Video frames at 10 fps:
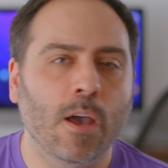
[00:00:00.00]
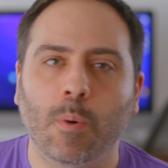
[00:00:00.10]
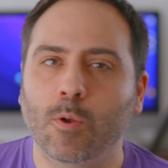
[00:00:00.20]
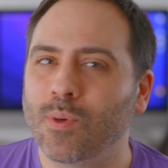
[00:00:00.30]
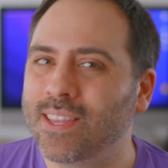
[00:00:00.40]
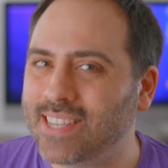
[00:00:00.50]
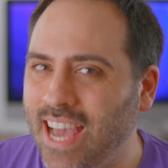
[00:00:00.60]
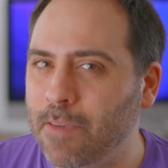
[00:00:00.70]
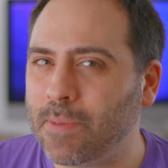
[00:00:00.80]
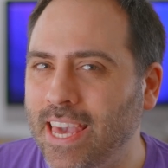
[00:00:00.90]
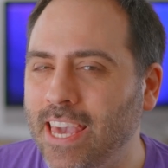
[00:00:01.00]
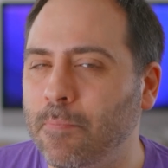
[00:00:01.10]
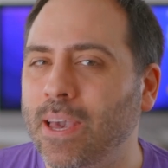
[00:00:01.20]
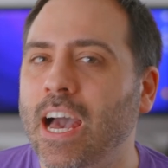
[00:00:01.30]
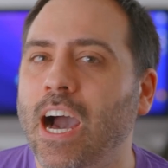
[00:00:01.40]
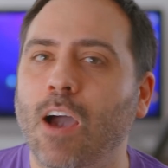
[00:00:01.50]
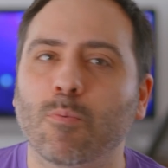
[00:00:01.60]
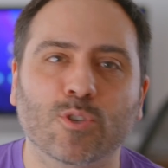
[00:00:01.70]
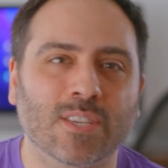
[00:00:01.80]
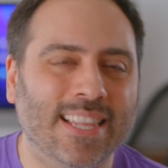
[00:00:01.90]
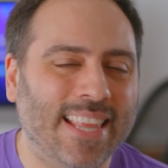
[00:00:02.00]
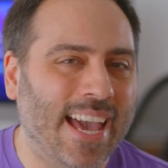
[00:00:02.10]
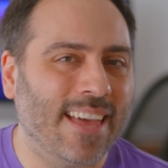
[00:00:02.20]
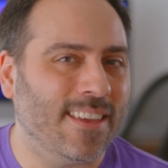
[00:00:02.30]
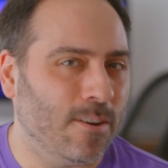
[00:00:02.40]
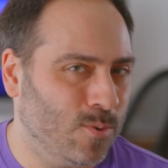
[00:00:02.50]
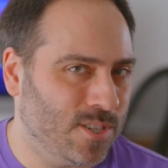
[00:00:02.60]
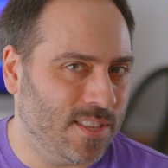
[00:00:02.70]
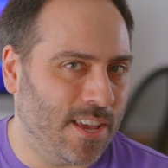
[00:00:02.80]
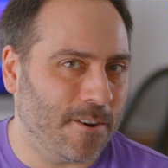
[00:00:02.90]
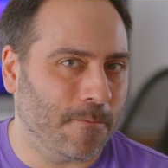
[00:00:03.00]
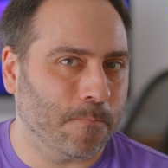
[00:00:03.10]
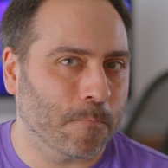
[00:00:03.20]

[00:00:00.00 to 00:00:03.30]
but when the time came, I was glad that it was there.